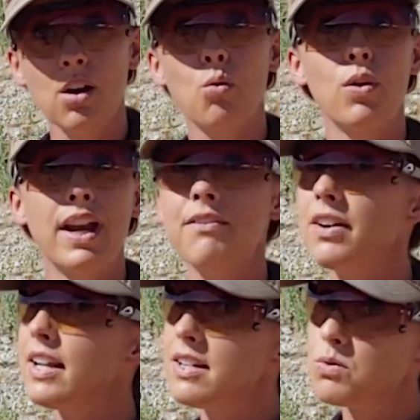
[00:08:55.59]
whatever
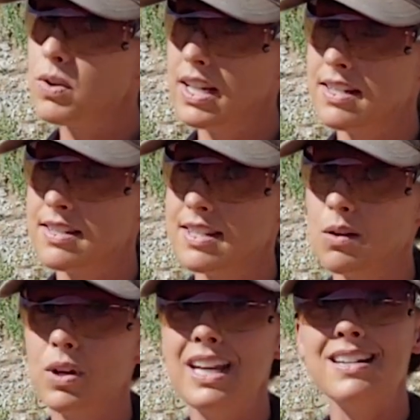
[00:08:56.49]
it is we need
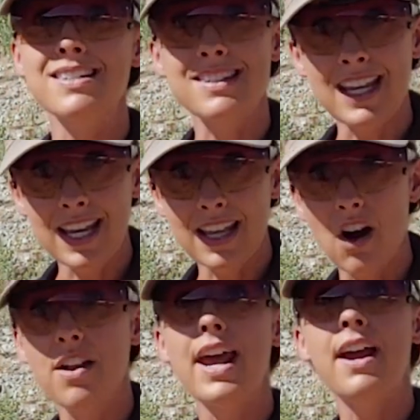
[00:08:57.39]
to see it
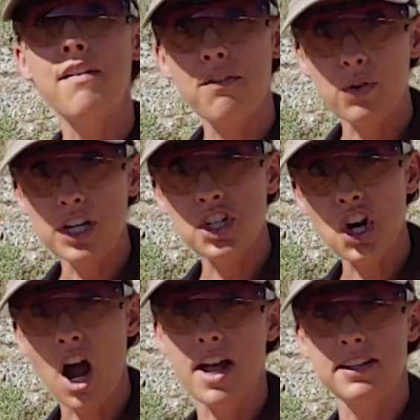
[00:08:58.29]
on every
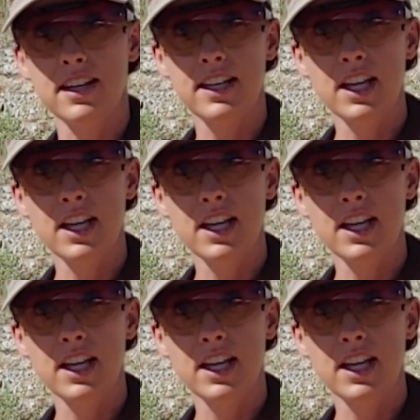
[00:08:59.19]
shot.